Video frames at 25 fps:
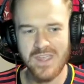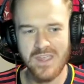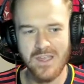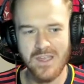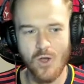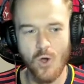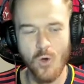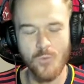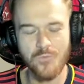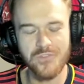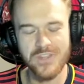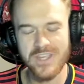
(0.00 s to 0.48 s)

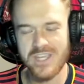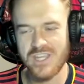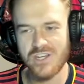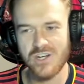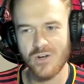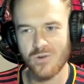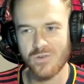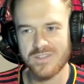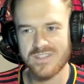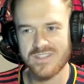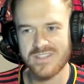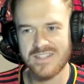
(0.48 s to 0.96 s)
Hopefully, you
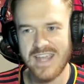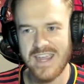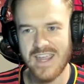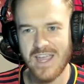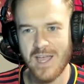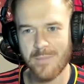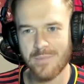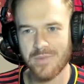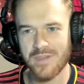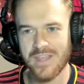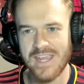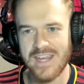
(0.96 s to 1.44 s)
don't stay
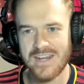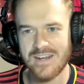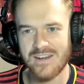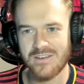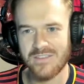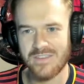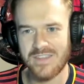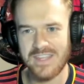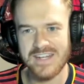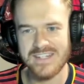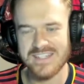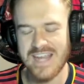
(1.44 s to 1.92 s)
up late
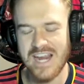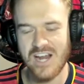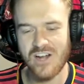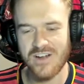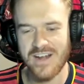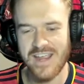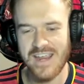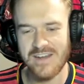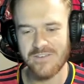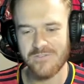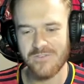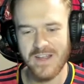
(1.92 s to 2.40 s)
the entire
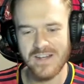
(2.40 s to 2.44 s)
night.